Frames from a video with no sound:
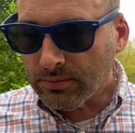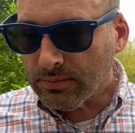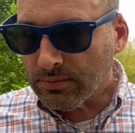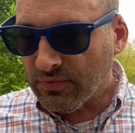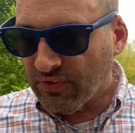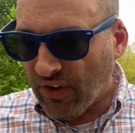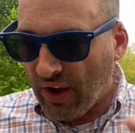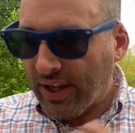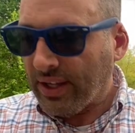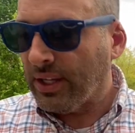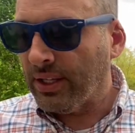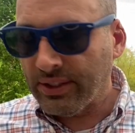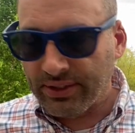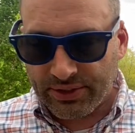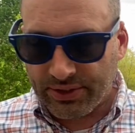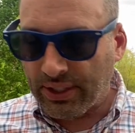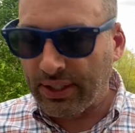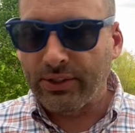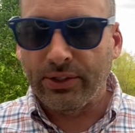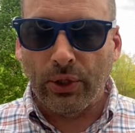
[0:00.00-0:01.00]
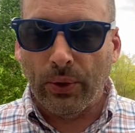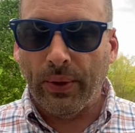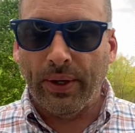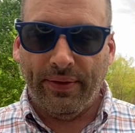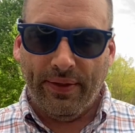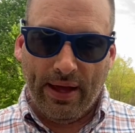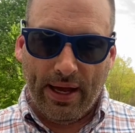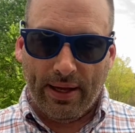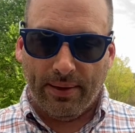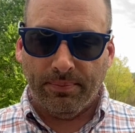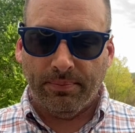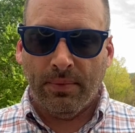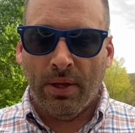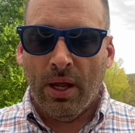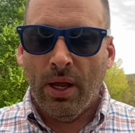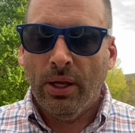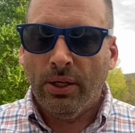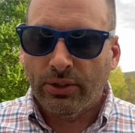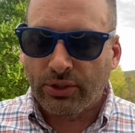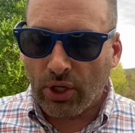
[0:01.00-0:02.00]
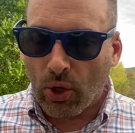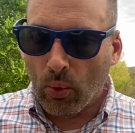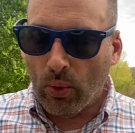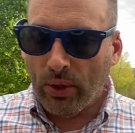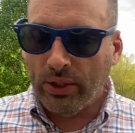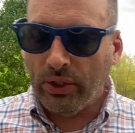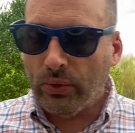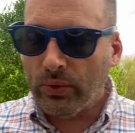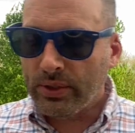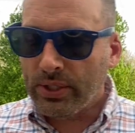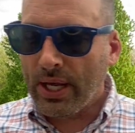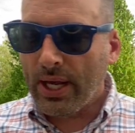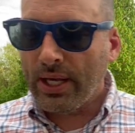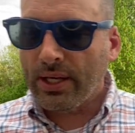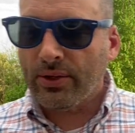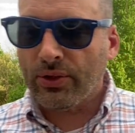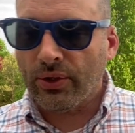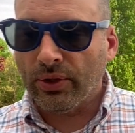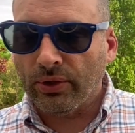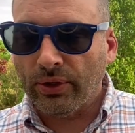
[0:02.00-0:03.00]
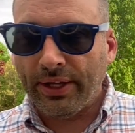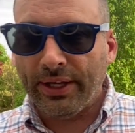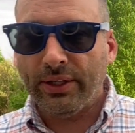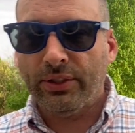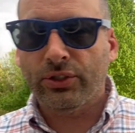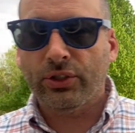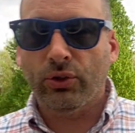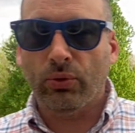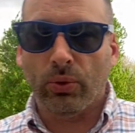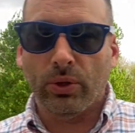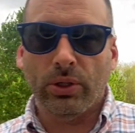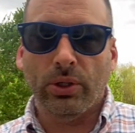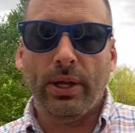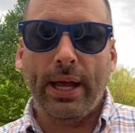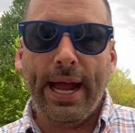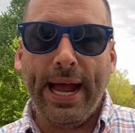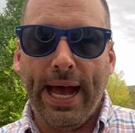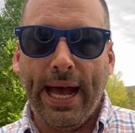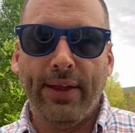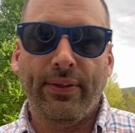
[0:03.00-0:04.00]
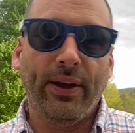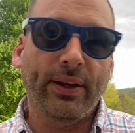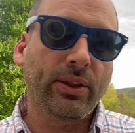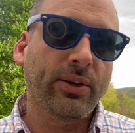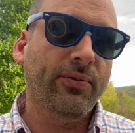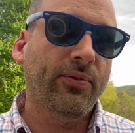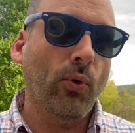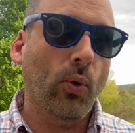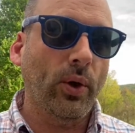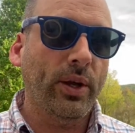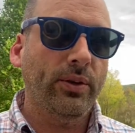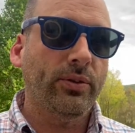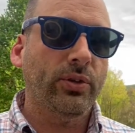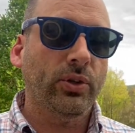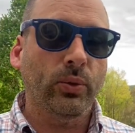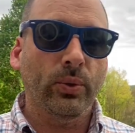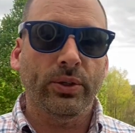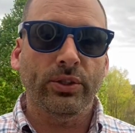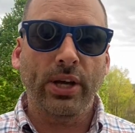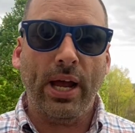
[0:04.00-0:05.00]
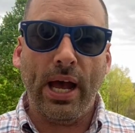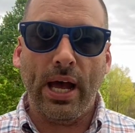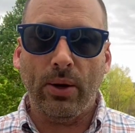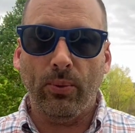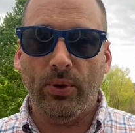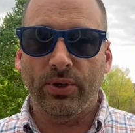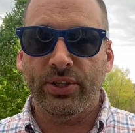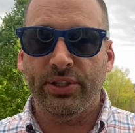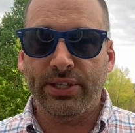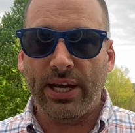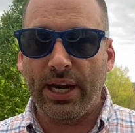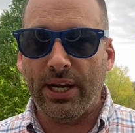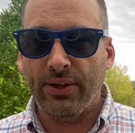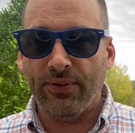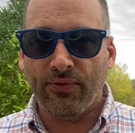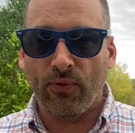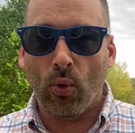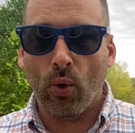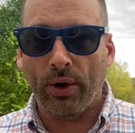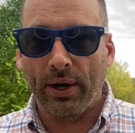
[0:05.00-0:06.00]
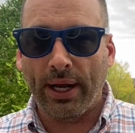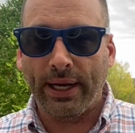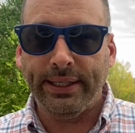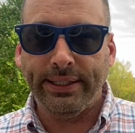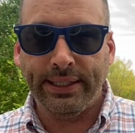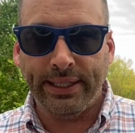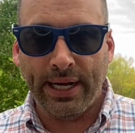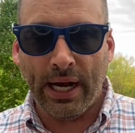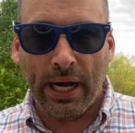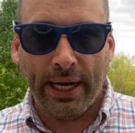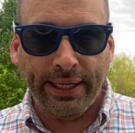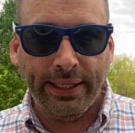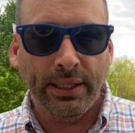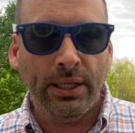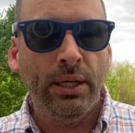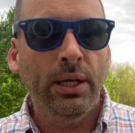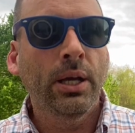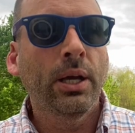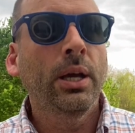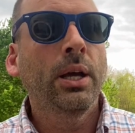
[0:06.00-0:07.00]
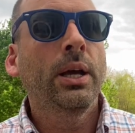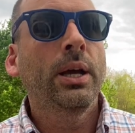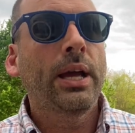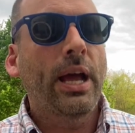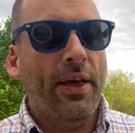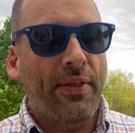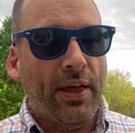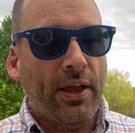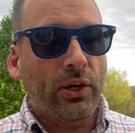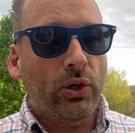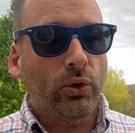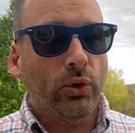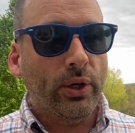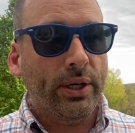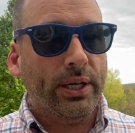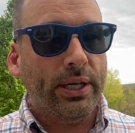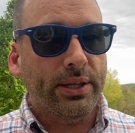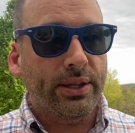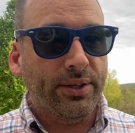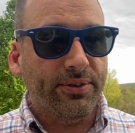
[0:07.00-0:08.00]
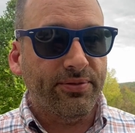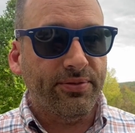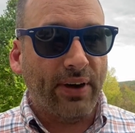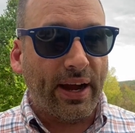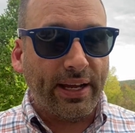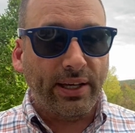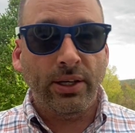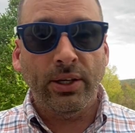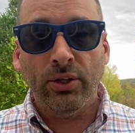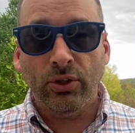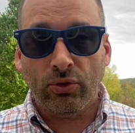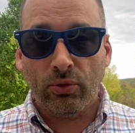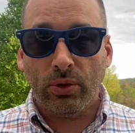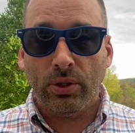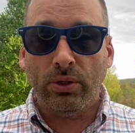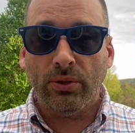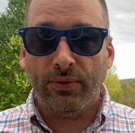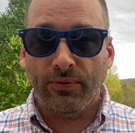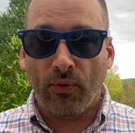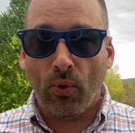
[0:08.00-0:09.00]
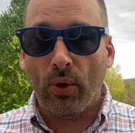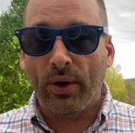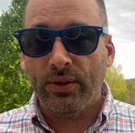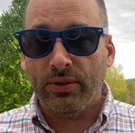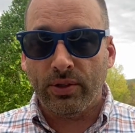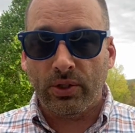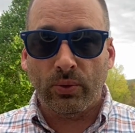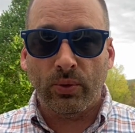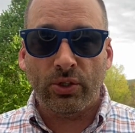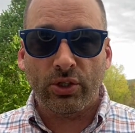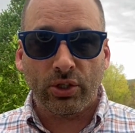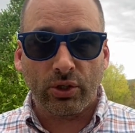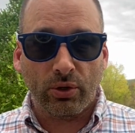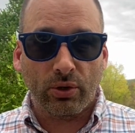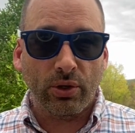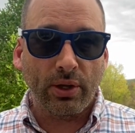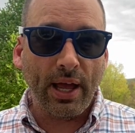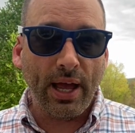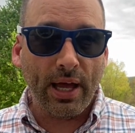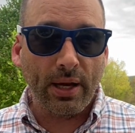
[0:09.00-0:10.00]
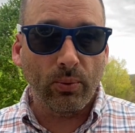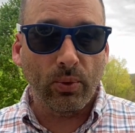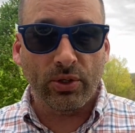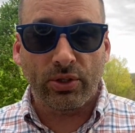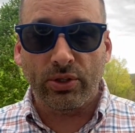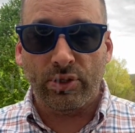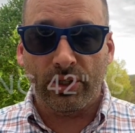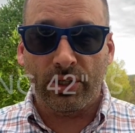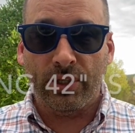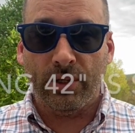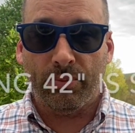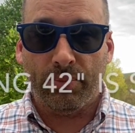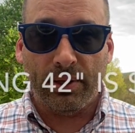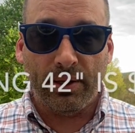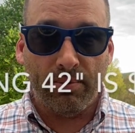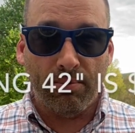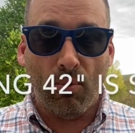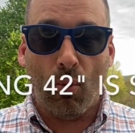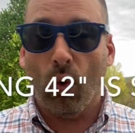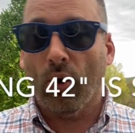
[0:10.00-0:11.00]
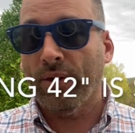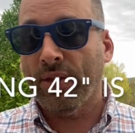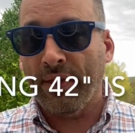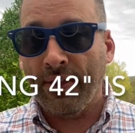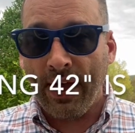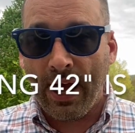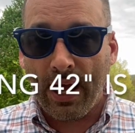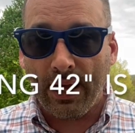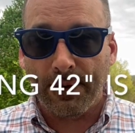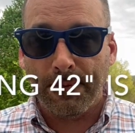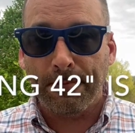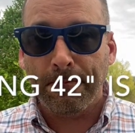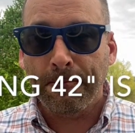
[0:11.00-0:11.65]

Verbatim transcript: Viking's not doing that. So when you take the Lynx grill head, like the 42 inch head, which is 84.99, and then you look at the Viking grill, 42 inch grill head, which is gonna be more than that,